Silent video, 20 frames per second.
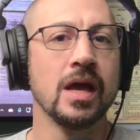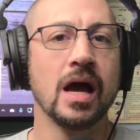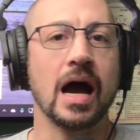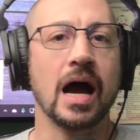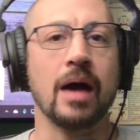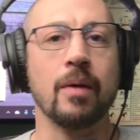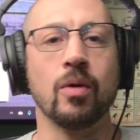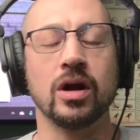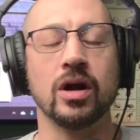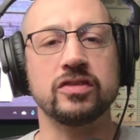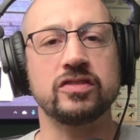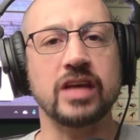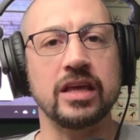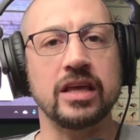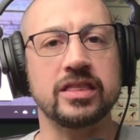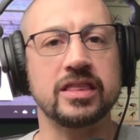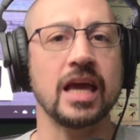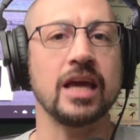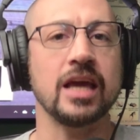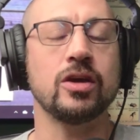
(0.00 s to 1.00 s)
I want to say
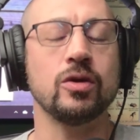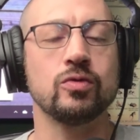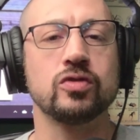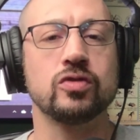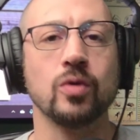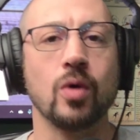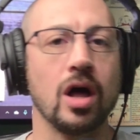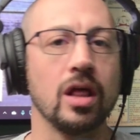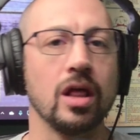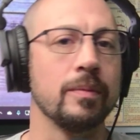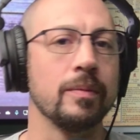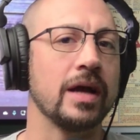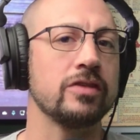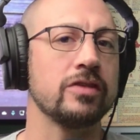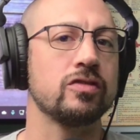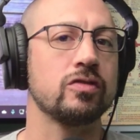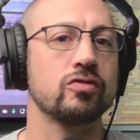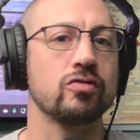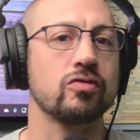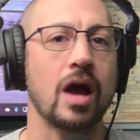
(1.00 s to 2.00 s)
thank you to all of my
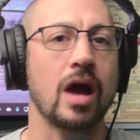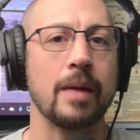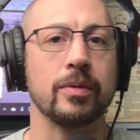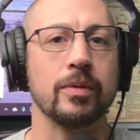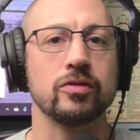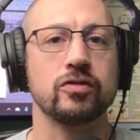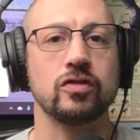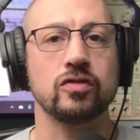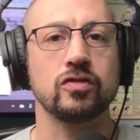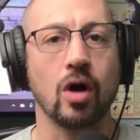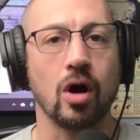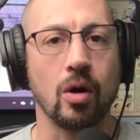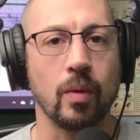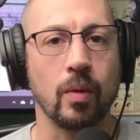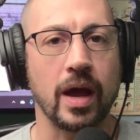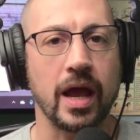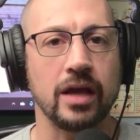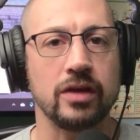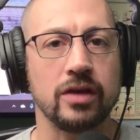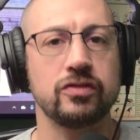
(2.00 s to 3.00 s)
subscribers as
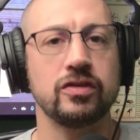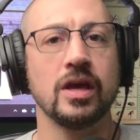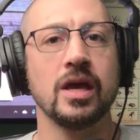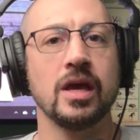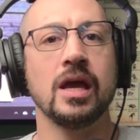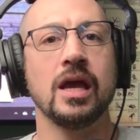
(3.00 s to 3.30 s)
always.